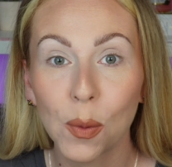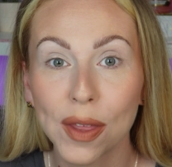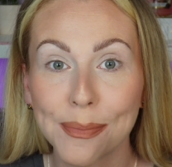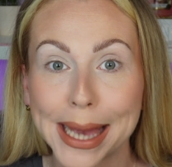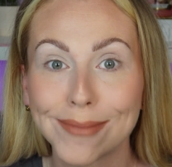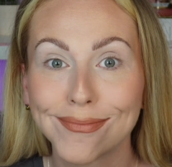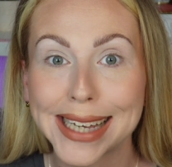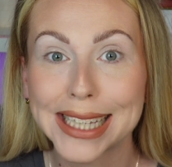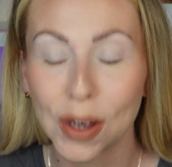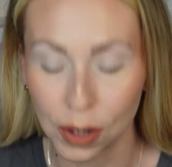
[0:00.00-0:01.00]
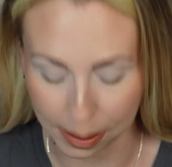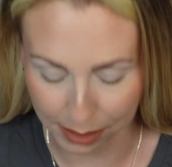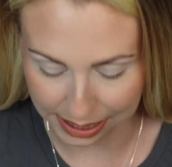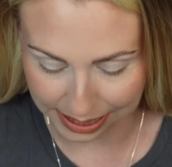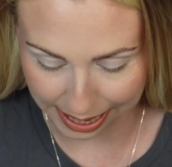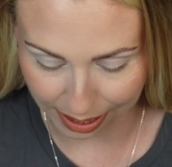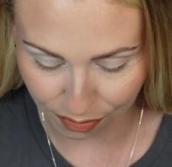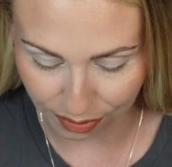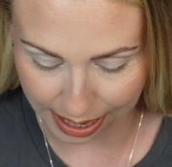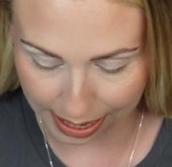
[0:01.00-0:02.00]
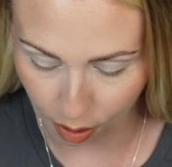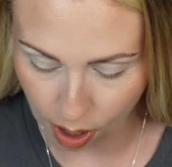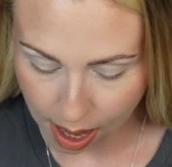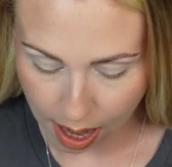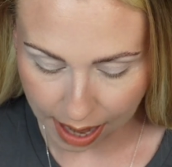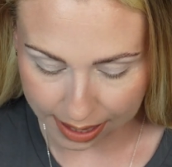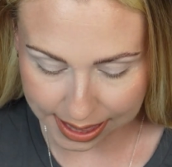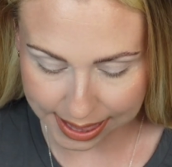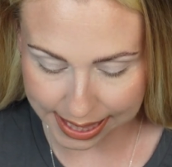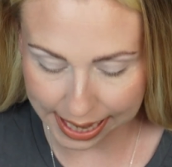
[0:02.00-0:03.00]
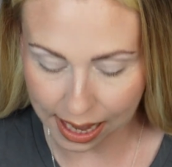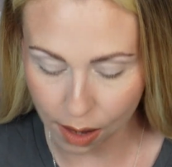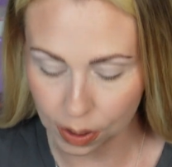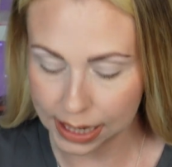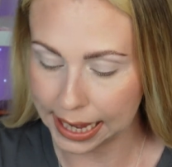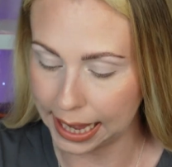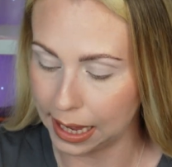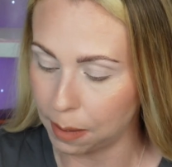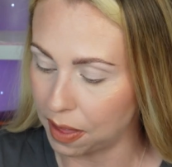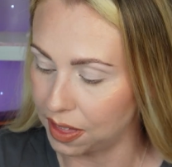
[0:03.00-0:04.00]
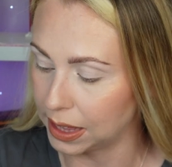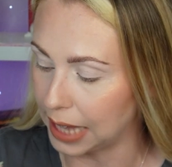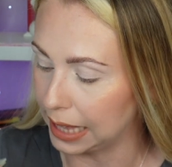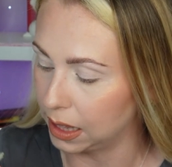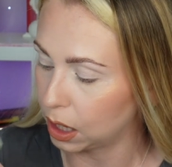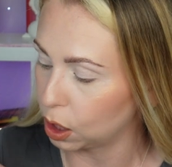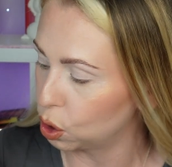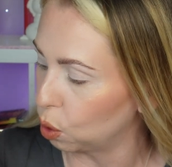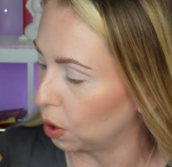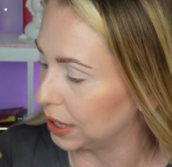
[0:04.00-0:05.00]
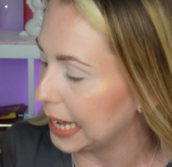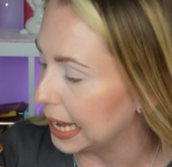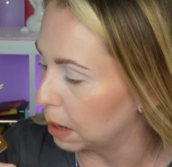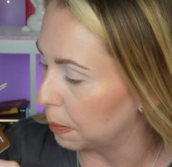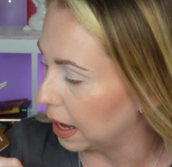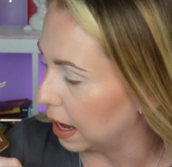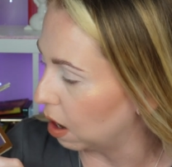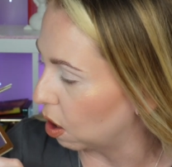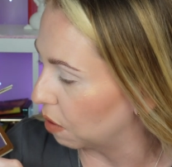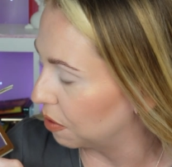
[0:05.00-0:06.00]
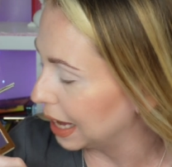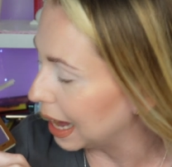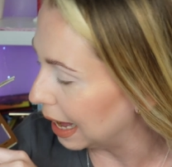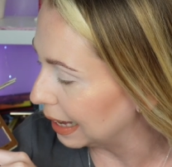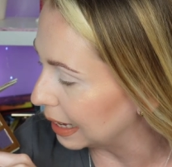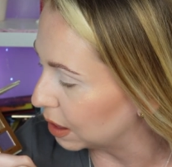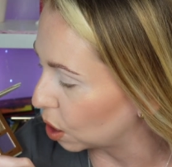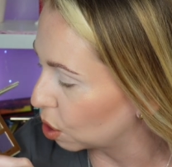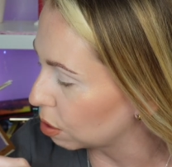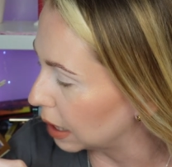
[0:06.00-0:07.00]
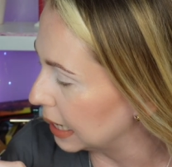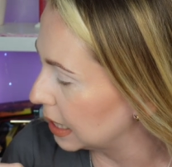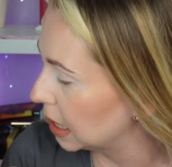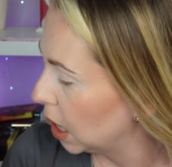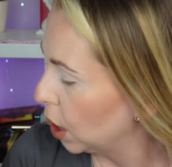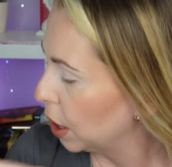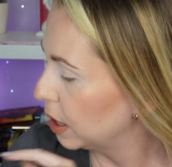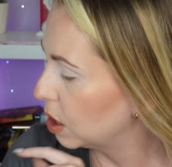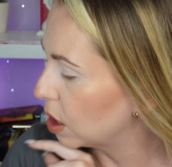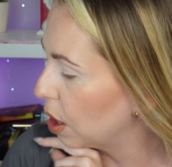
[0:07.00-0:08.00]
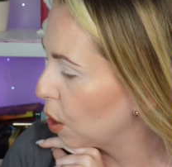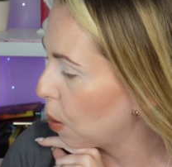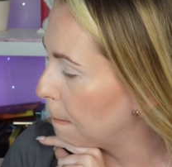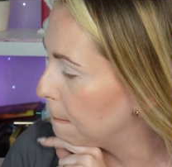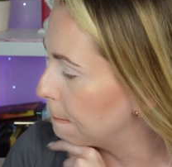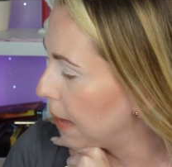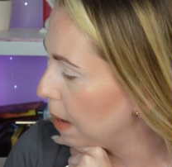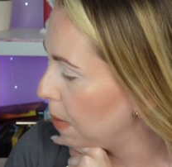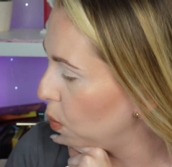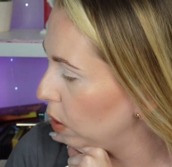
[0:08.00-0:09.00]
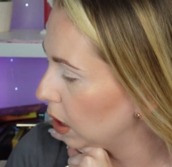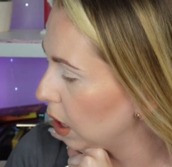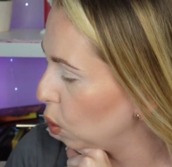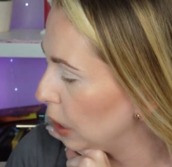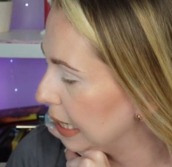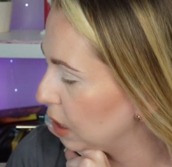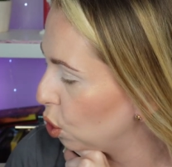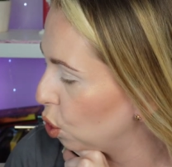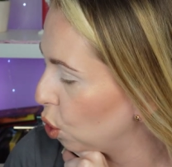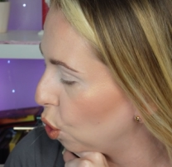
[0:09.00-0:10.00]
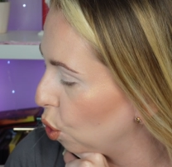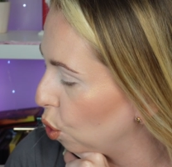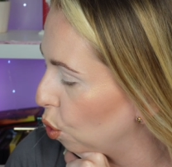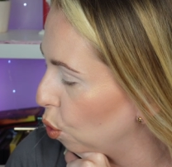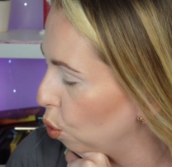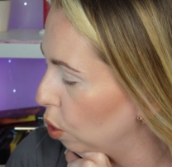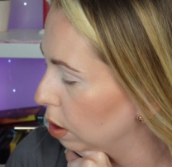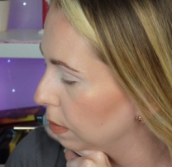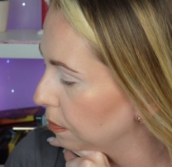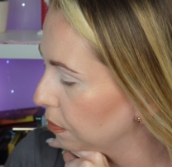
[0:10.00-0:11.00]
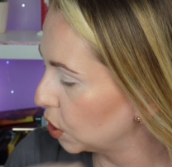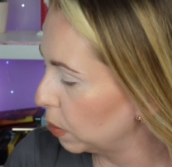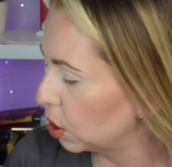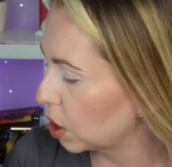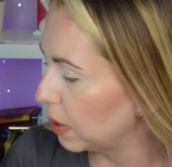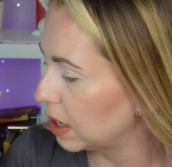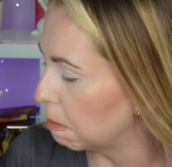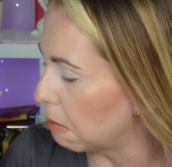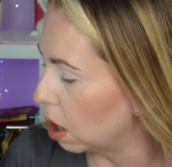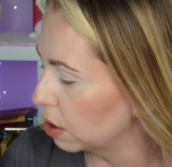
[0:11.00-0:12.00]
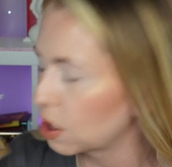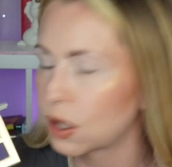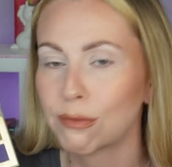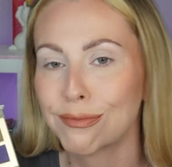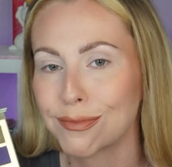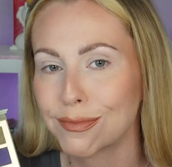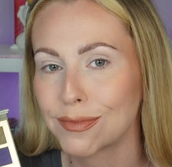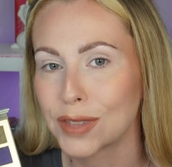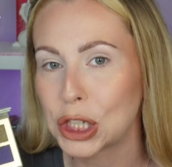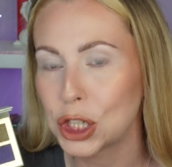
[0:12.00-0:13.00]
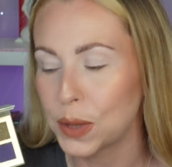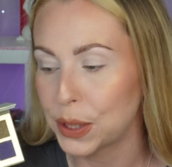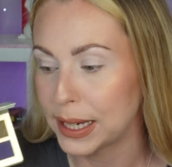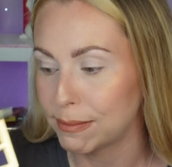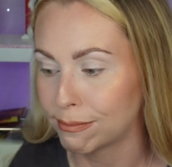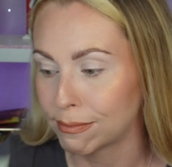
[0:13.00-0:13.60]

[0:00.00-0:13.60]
with me. It's all I'm going to say for now. I think I want to keep the lilac toward the inner part of the eye and the crease. So maybe we'll go into... should we just go into moss? Should we do it?